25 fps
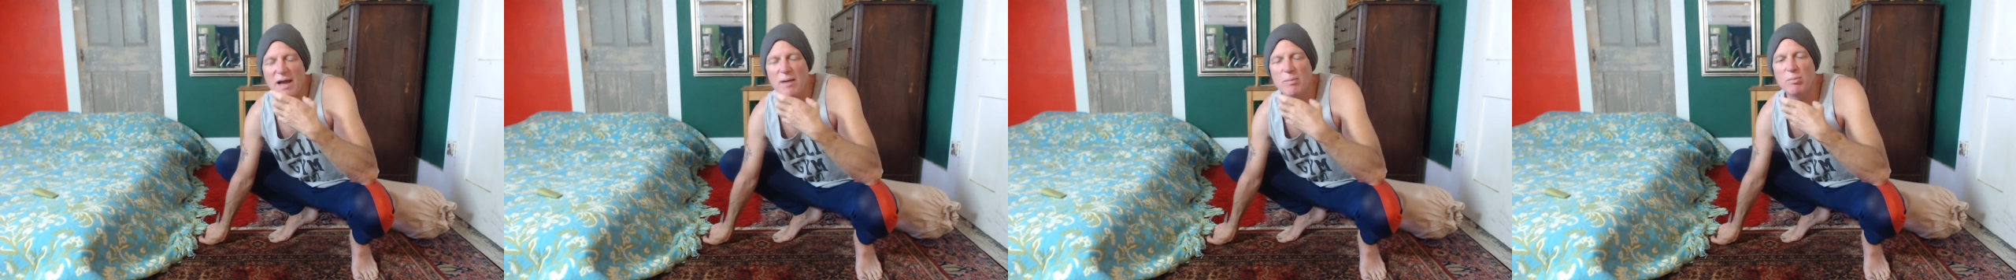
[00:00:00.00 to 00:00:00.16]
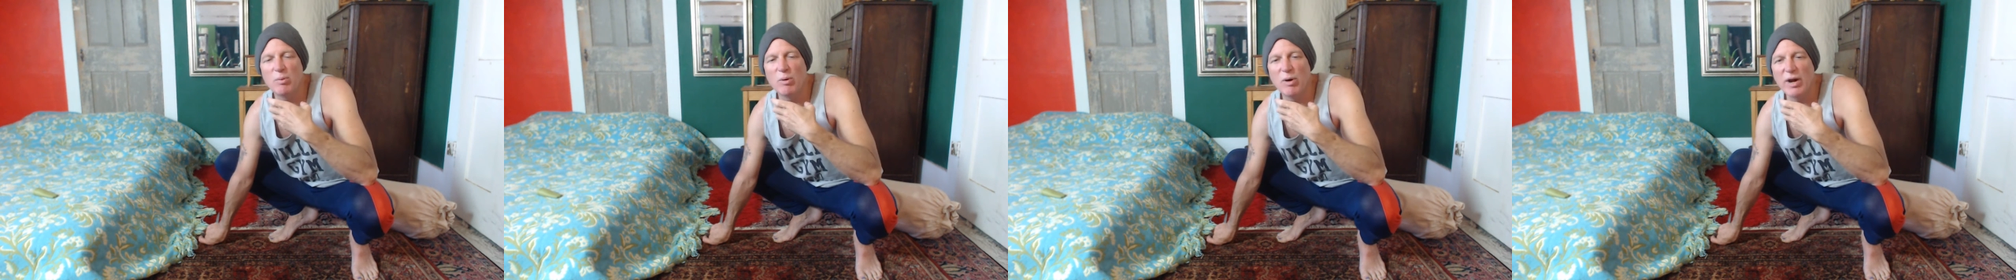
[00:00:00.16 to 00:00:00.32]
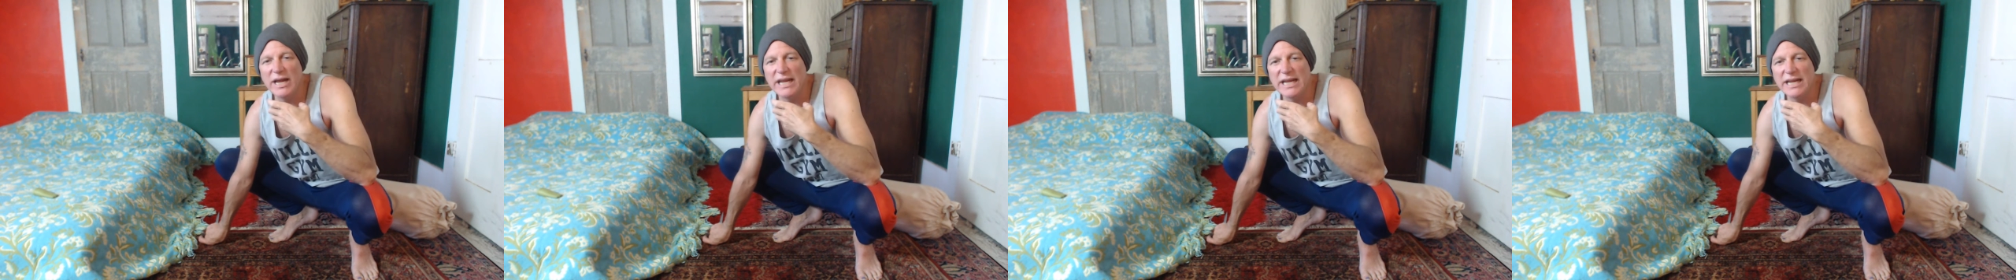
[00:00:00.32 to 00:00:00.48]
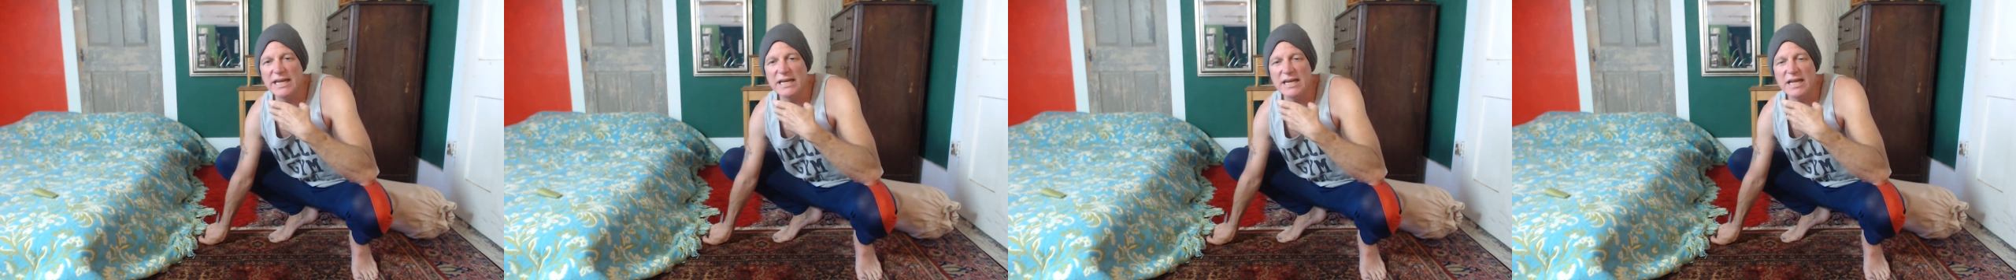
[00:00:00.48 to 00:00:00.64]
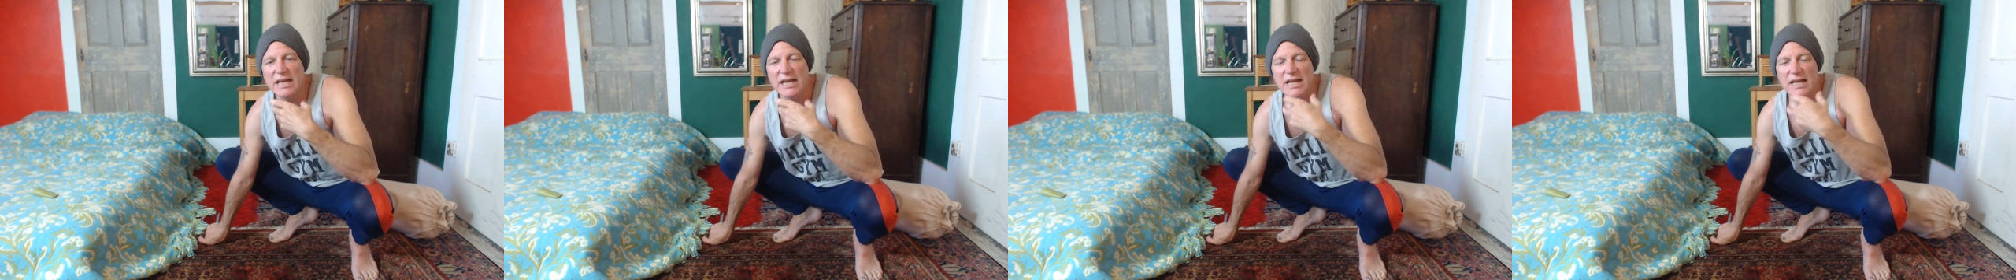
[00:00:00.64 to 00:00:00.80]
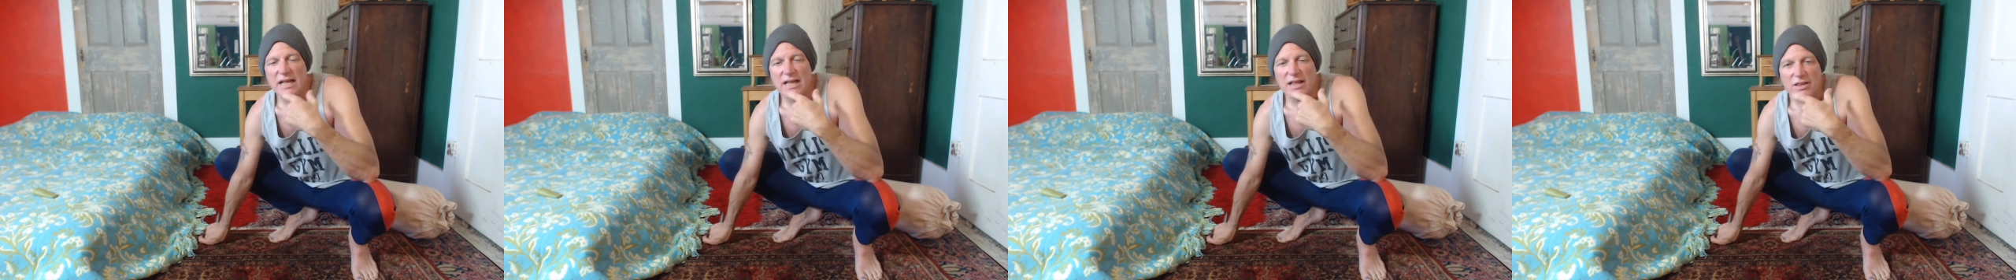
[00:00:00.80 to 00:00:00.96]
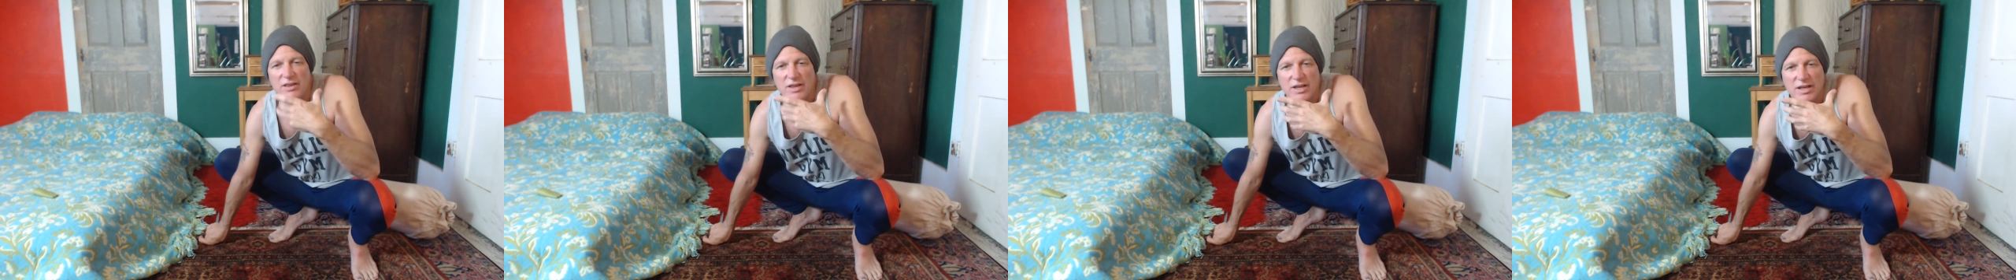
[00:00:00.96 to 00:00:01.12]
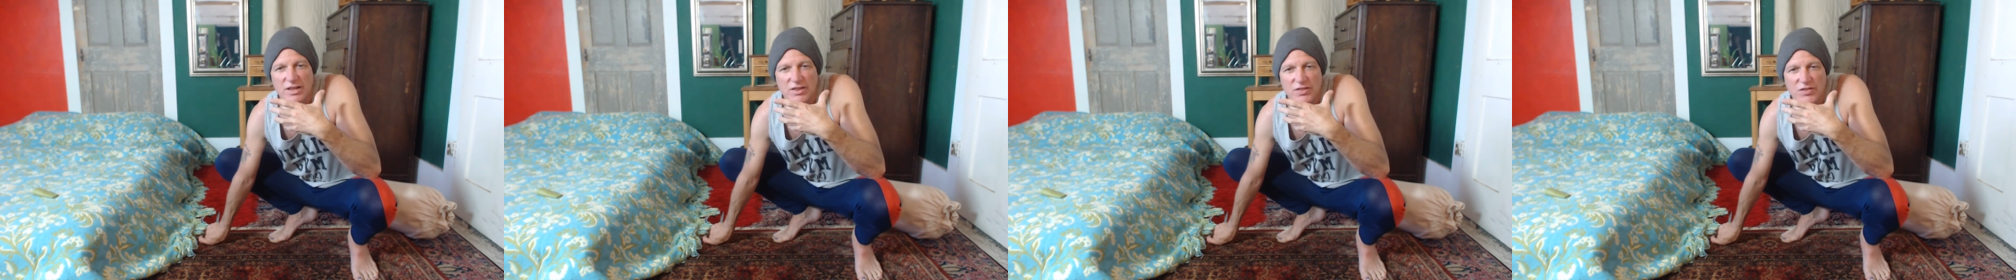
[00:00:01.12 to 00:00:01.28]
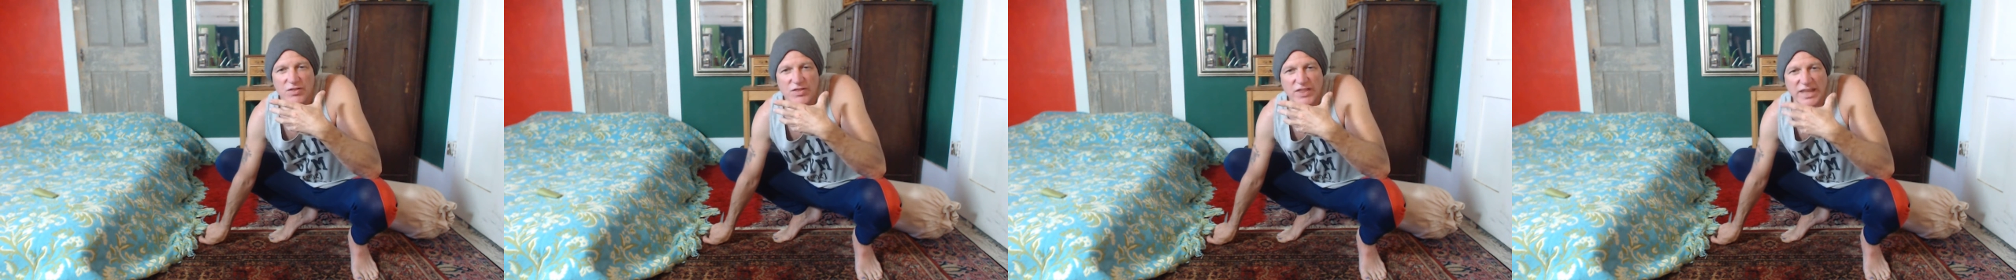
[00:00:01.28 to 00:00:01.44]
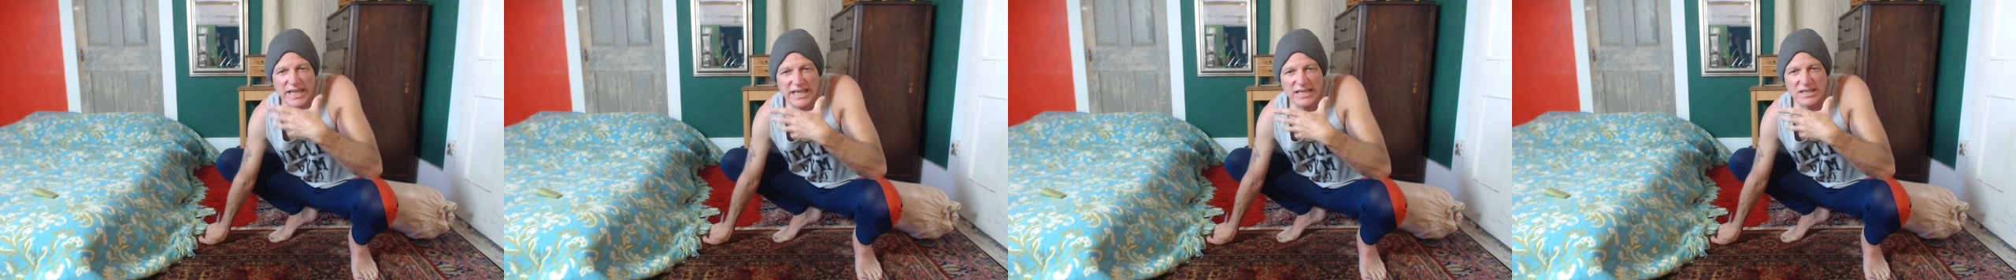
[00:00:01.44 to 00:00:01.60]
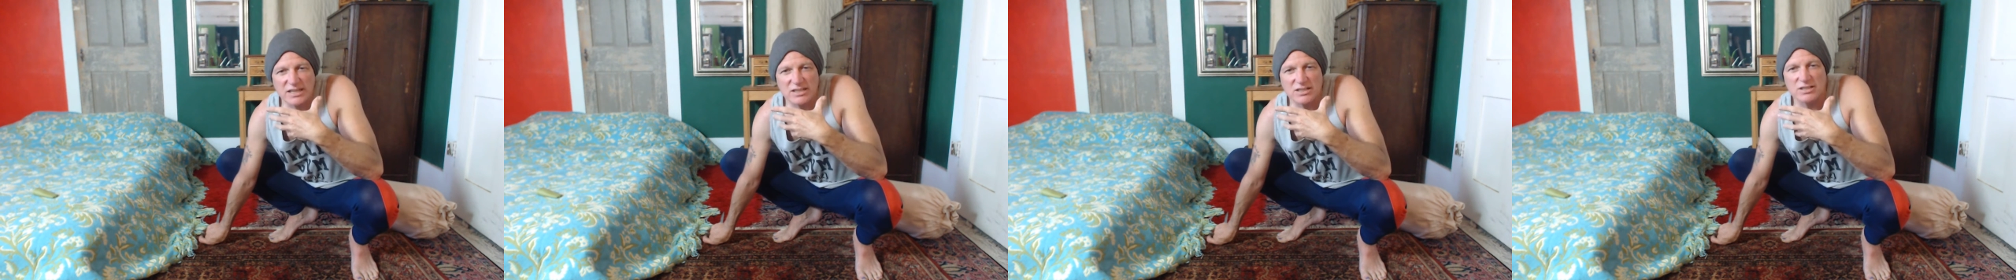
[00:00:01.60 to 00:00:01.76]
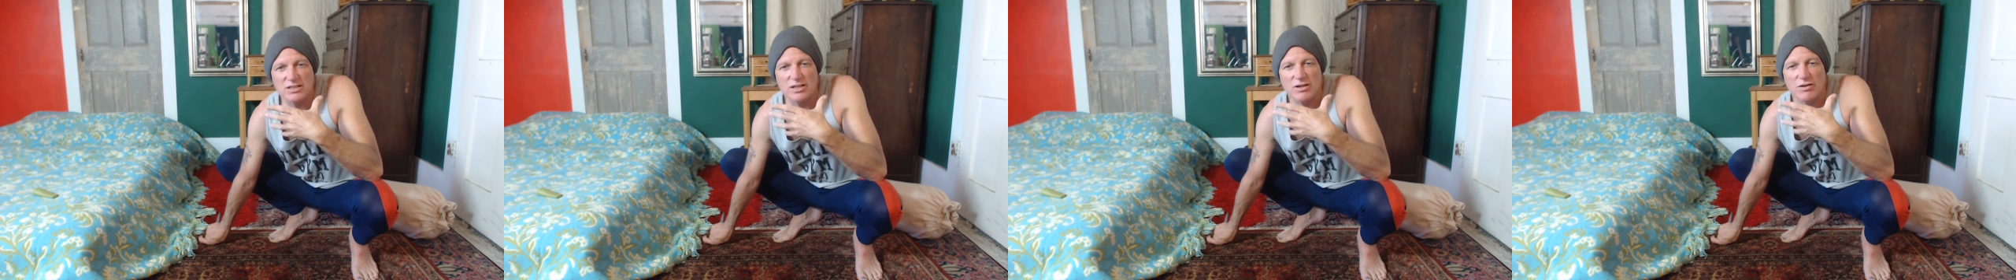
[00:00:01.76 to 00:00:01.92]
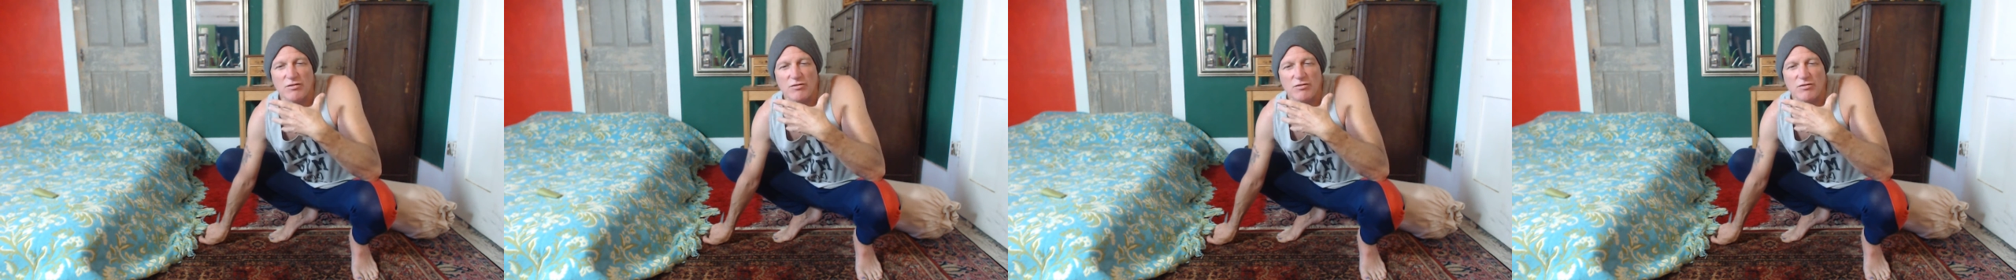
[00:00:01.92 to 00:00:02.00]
brain that thinks,